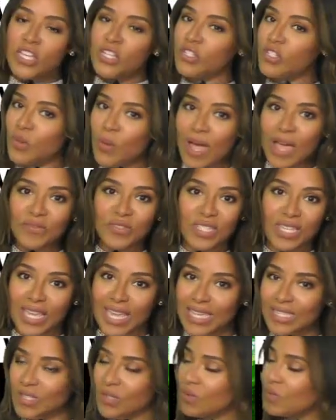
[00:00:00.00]
You don't have to
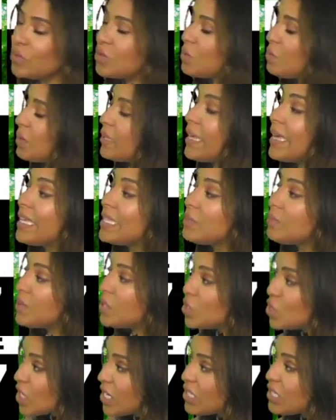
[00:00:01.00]
cancel those plans,
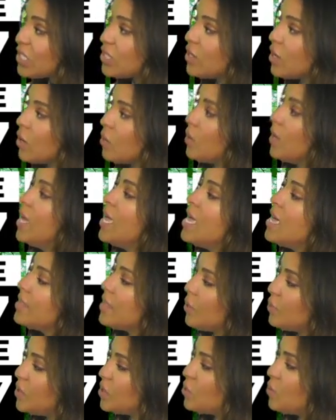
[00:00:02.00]
but just know
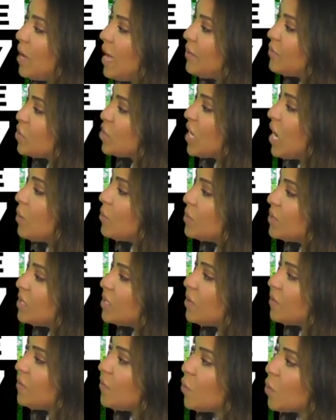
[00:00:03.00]
that we do have showers
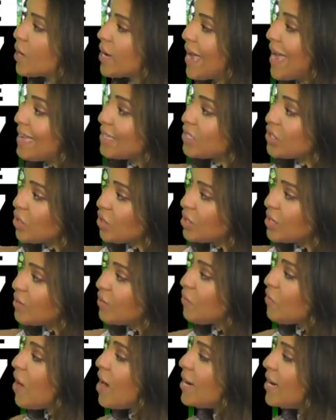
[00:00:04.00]
in the forecast
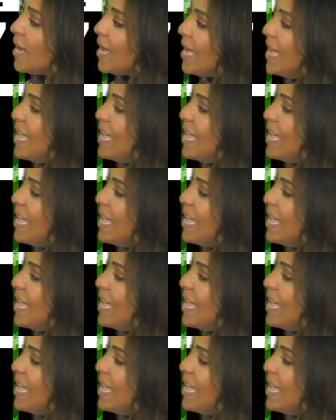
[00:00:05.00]
starting Friday,